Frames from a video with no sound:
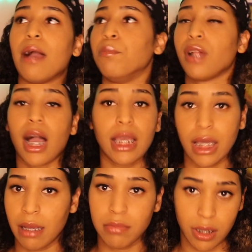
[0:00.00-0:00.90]

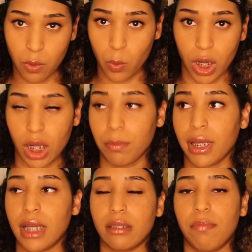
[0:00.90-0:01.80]
blocking him didn't work
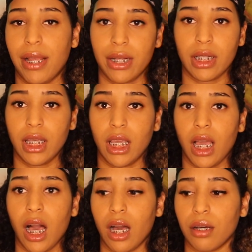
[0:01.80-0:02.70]
because apparently
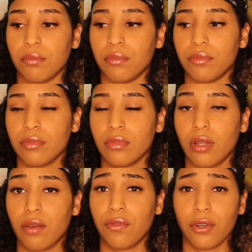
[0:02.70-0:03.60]

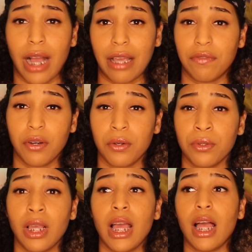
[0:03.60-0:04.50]
for
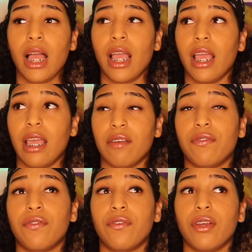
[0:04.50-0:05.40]
iPhone,
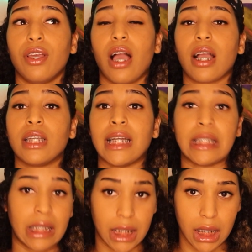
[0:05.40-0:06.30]
because I
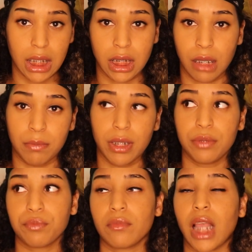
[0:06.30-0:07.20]
deleted his
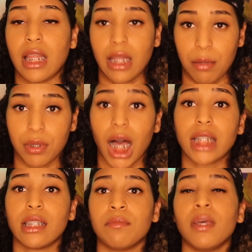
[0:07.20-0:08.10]
number and I
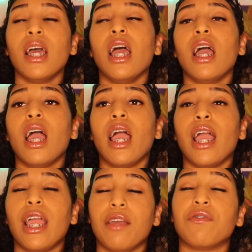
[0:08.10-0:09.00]
blocked him,
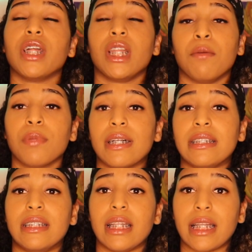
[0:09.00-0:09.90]
if the number
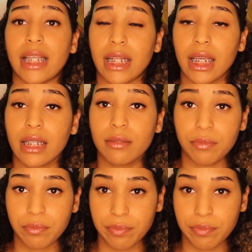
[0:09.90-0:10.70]
is deleted